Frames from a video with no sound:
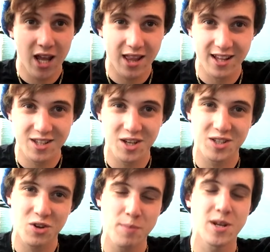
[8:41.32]
in the
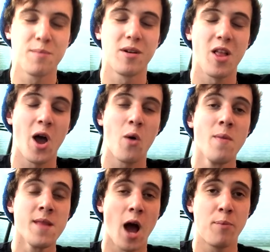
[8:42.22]
description below.
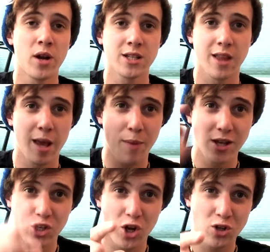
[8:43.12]
I'll put his link. Make
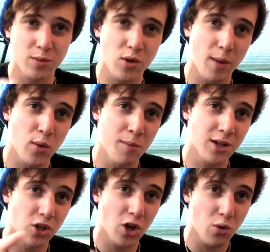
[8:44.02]
sure you go subscribe to him. Make
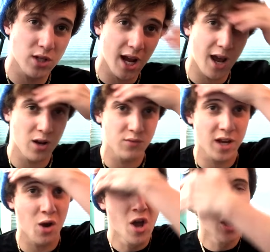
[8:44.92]
sure you go check out his
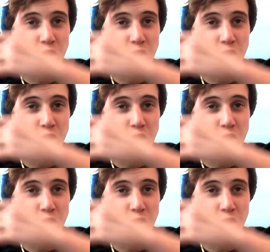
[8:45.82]
video.